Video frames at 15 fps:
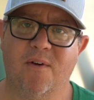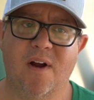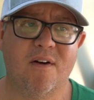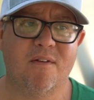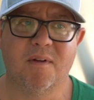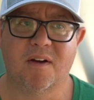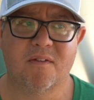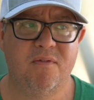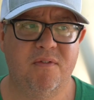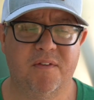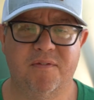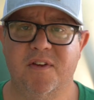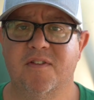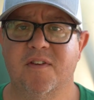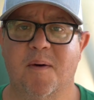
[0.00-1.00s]
around like
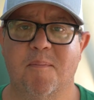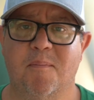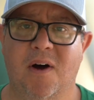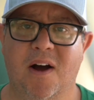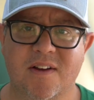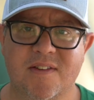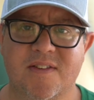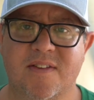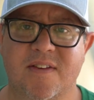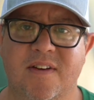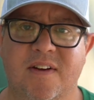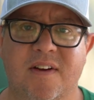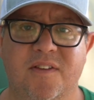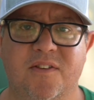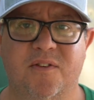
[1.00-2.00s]
50 some bucks
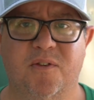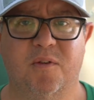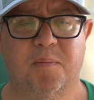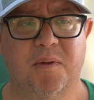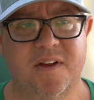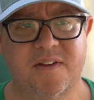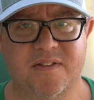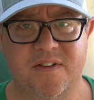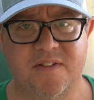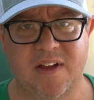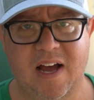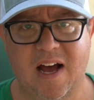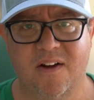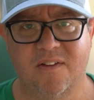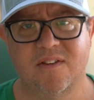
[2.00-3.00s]
to replace these
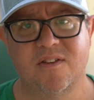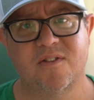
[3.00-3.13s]
out.